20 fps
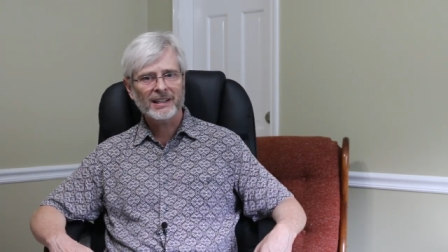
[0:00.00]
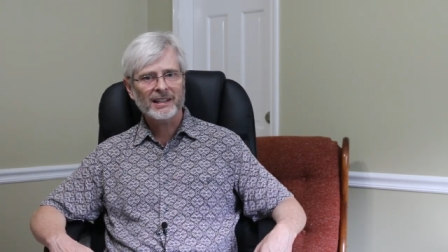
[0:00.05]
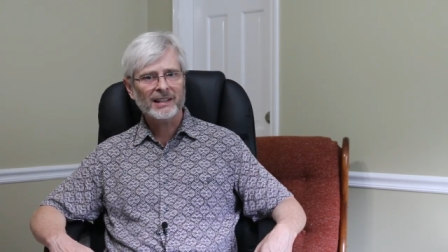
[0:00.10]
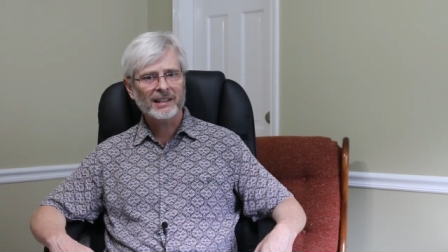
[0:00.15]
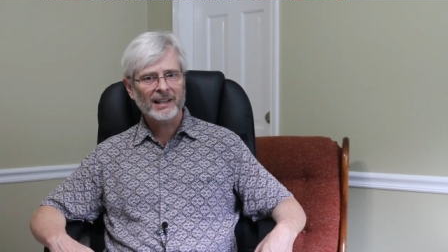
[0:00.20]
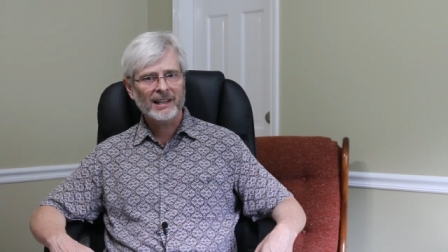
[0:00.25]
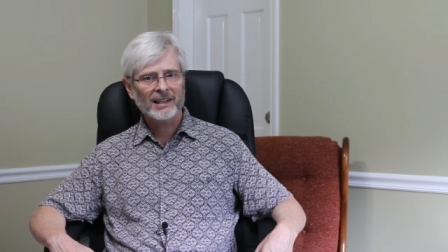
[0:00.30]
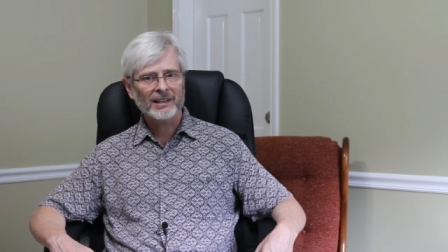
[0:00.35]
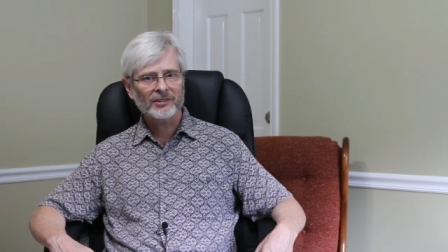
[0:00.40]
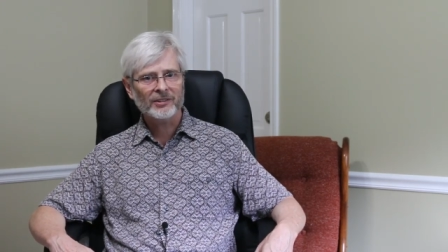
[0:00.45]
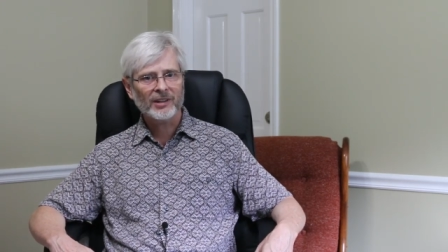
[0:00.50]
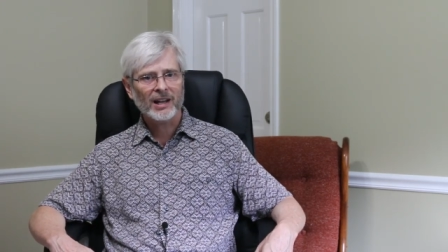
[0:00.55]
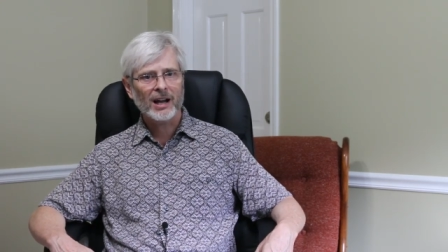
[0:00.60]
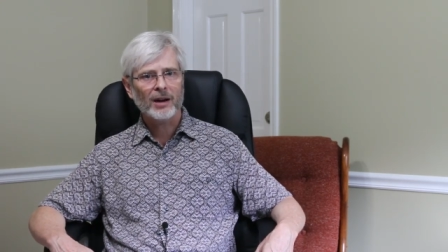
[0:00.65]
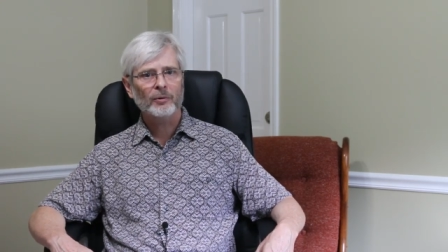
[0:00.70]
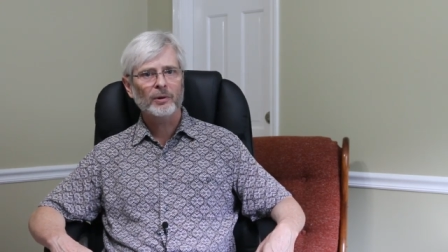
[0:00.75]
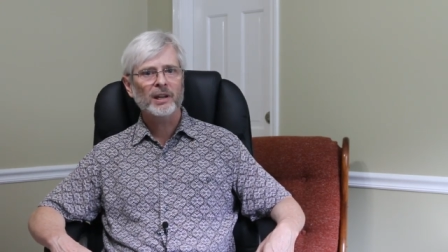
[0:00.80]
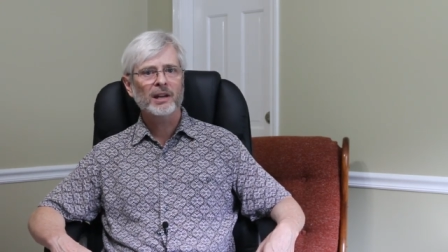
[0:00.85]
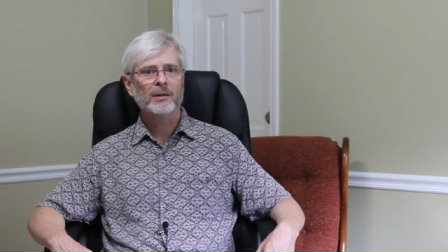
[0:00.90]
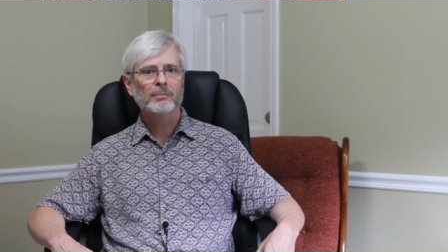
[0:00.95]
against
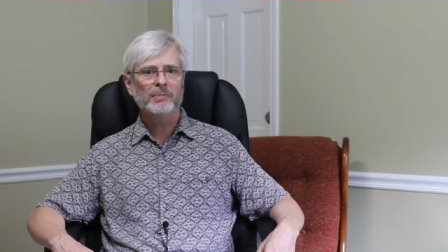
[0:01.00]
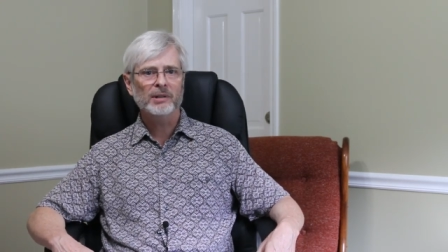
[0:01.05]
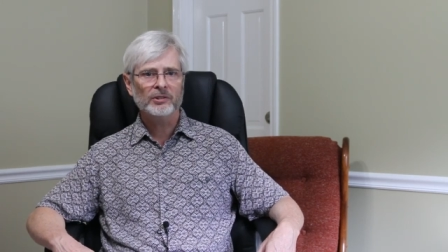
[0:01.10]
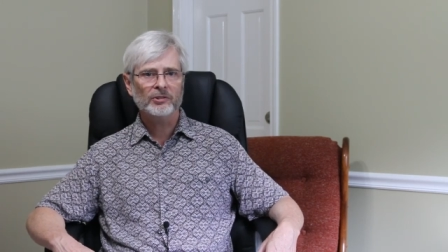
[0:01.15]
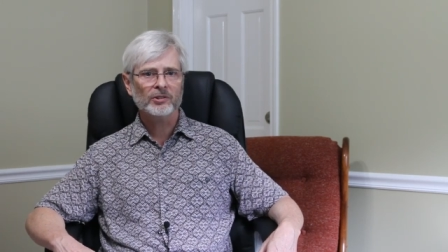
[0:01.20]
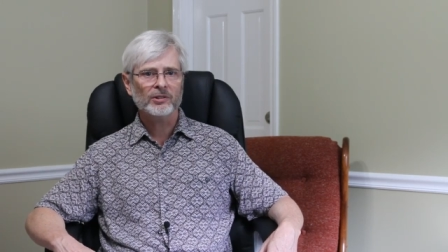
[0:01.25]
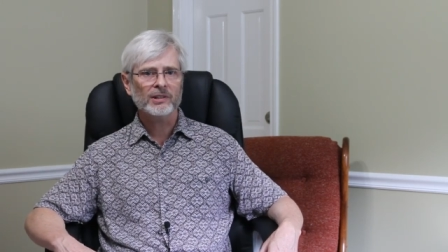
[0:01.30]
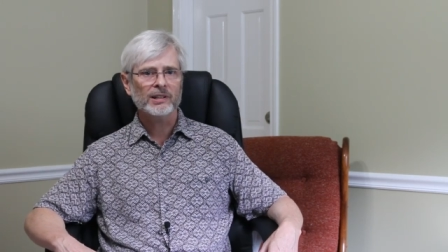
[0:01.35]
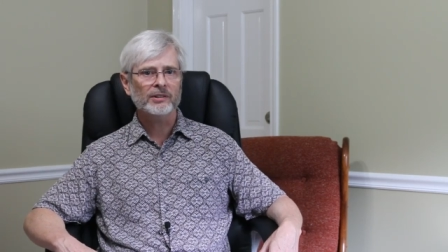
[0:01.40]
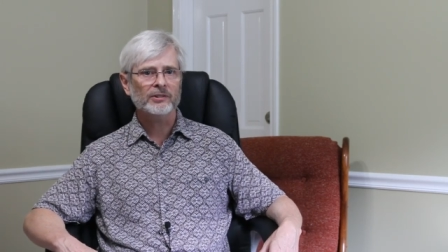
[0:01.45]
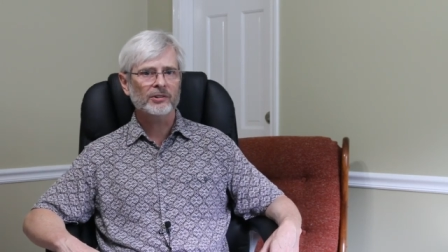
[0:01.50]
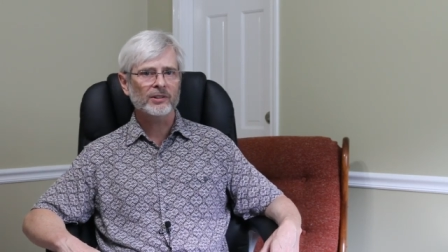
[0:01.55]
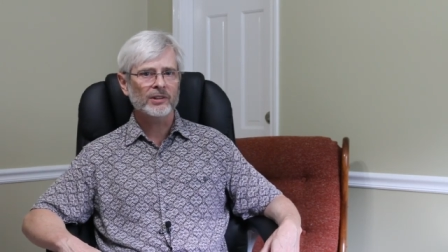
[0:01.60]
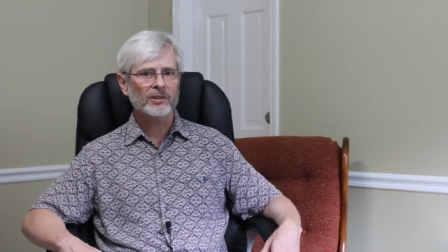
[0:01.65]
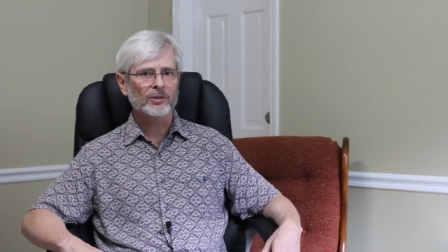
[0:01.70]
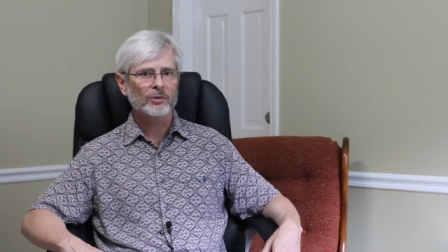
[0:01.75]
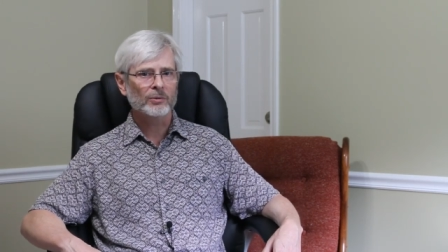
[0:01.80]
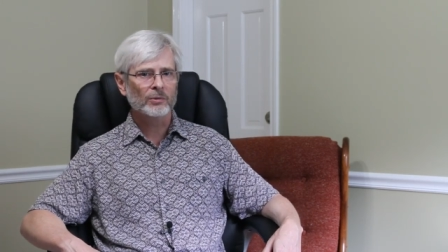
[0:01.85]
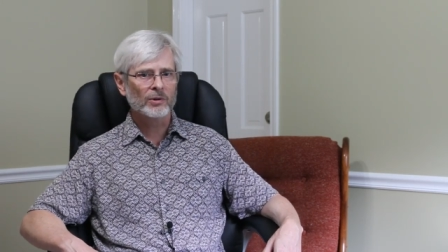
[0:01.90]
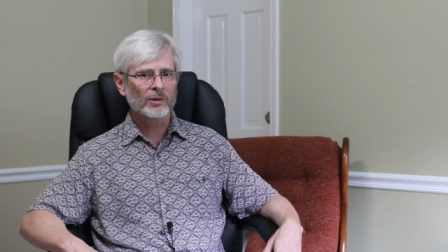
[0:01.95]
how we habitually see
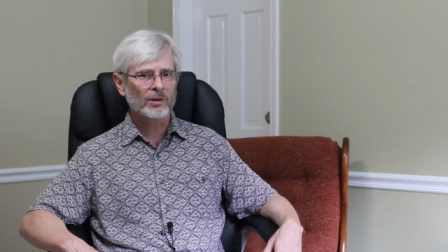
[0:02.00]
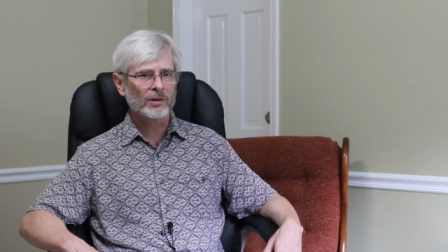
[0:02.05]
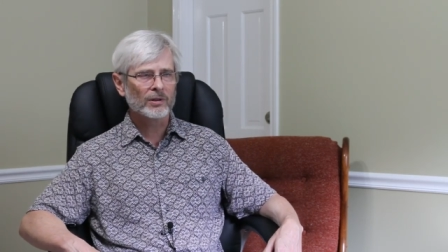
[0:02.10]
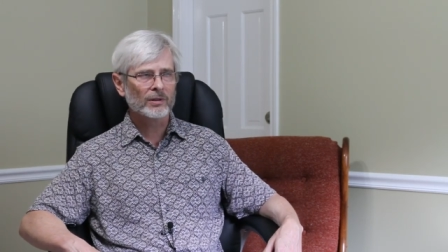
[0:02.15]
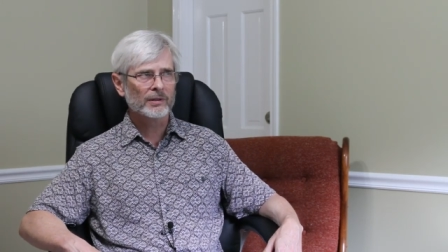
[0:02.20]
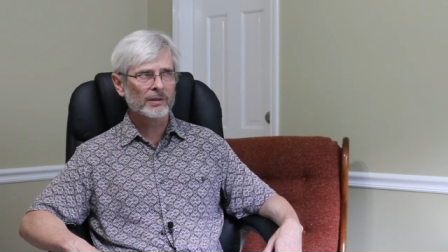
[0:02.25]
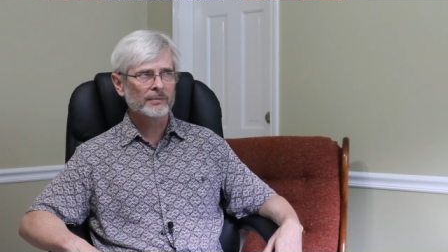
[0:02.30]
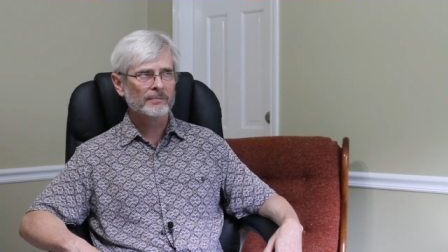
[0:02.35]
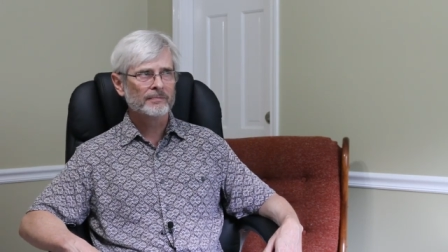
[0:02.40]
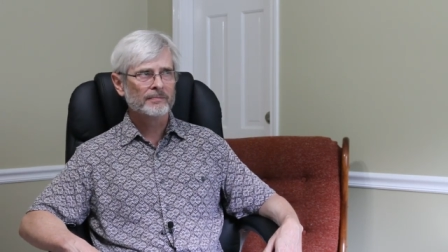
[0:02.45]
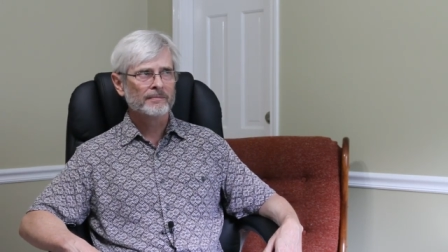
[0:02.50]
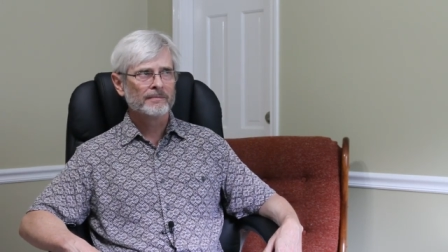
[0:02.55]
the world,